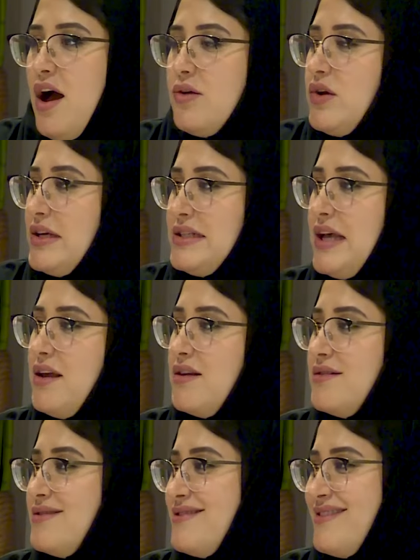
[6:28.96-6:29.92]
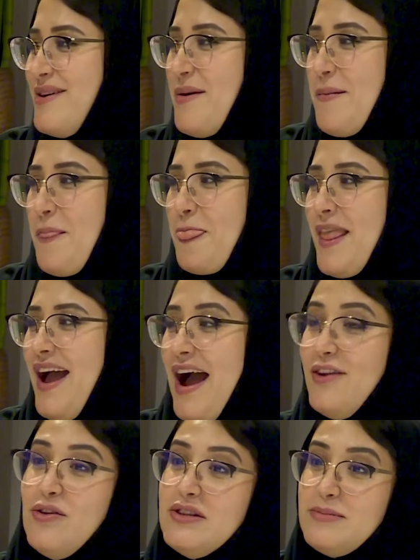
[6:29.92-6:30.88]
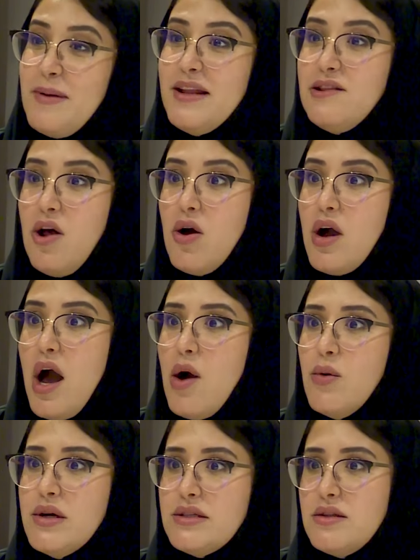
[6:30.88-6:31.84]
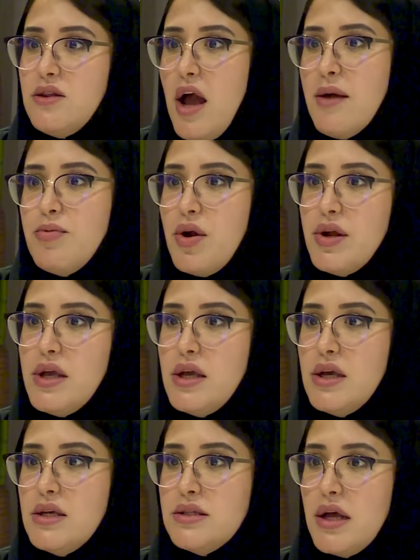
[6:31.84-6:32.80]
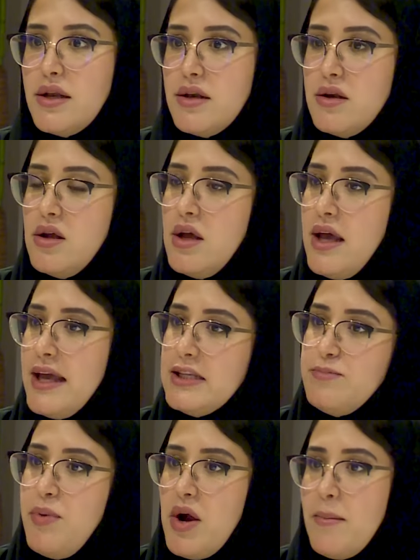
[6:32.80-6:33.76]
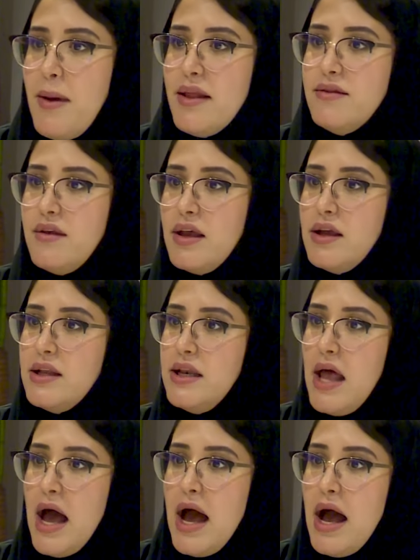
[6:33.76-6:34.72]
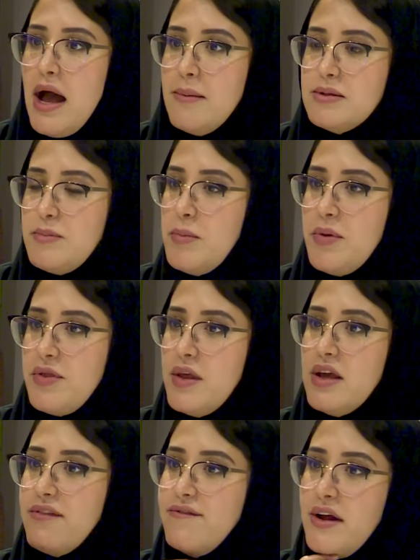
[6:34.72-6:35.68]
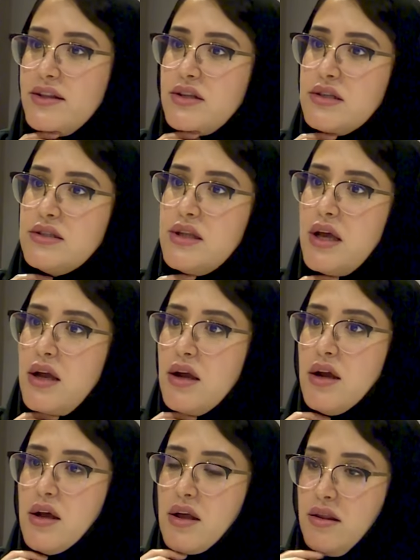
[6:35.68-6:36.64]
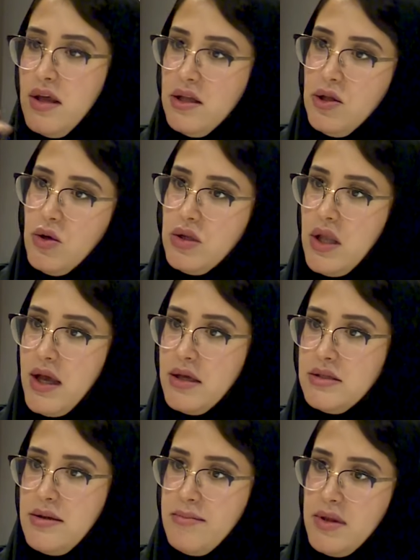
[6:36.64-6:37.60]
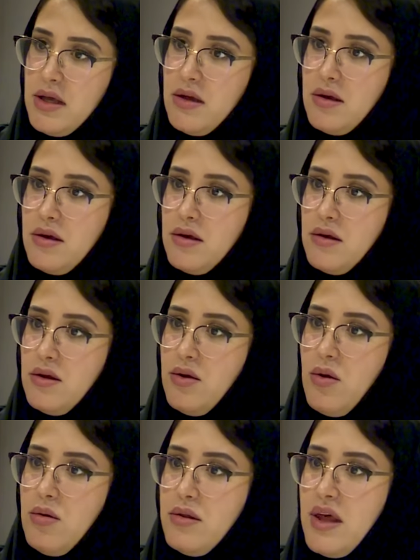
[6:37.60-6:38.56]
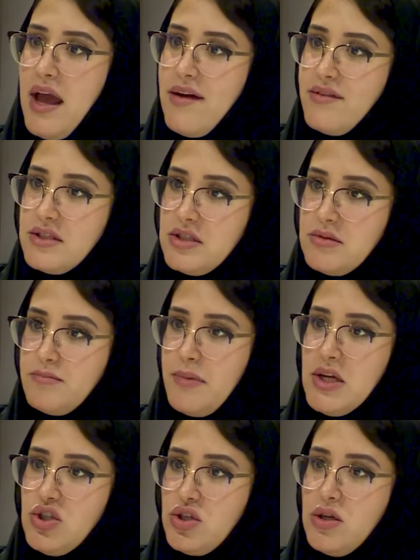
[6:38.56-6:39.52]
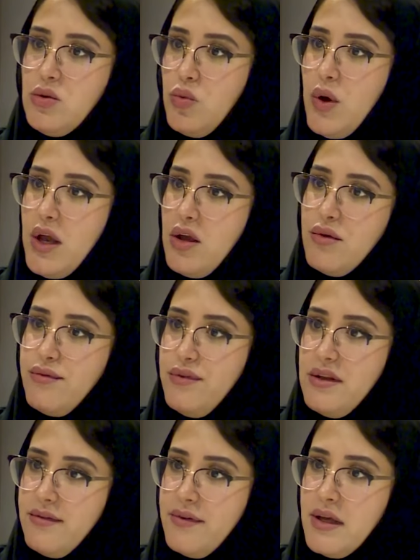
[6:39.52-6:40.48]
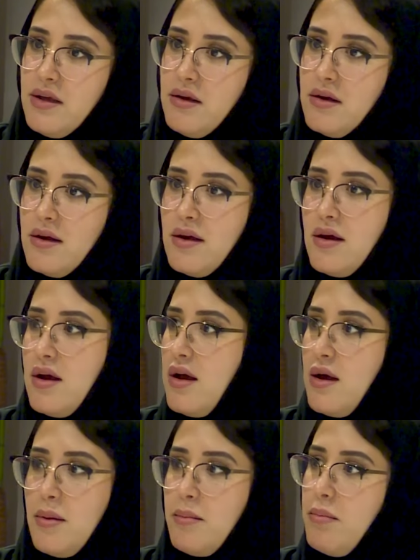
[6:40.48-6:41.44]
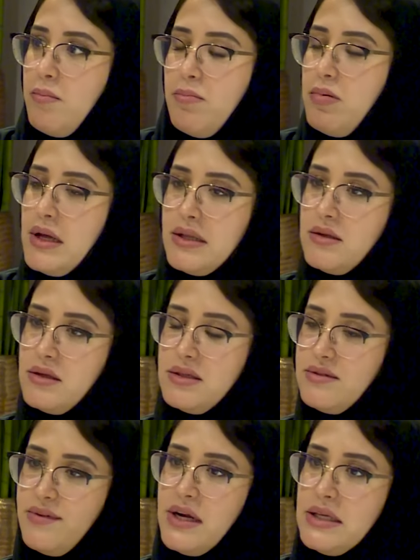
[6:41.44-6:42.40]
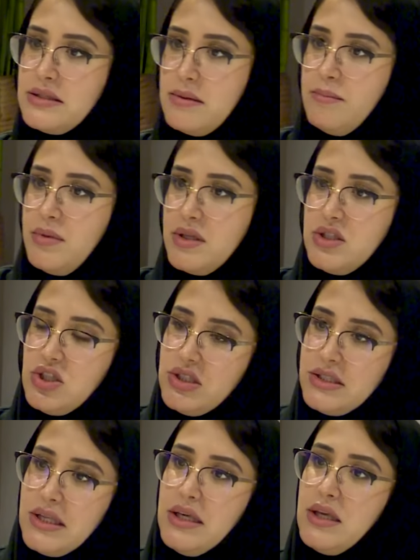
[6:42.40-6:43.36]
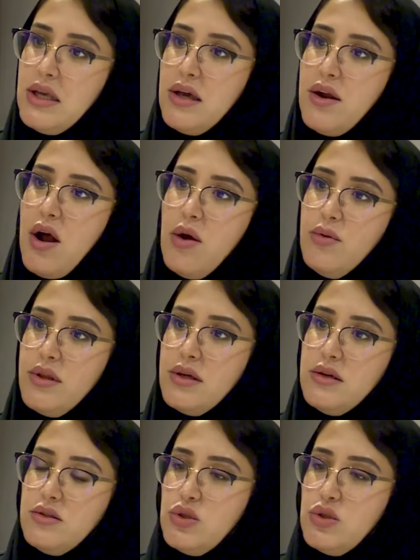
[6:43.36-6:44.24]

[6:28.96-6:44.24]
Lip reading: do I say this? I don't spend long hours in libraries and experimenting in labs. People think inventors, they look like something, you know, they have a special way of living. But it's very simple. It's just thinking around the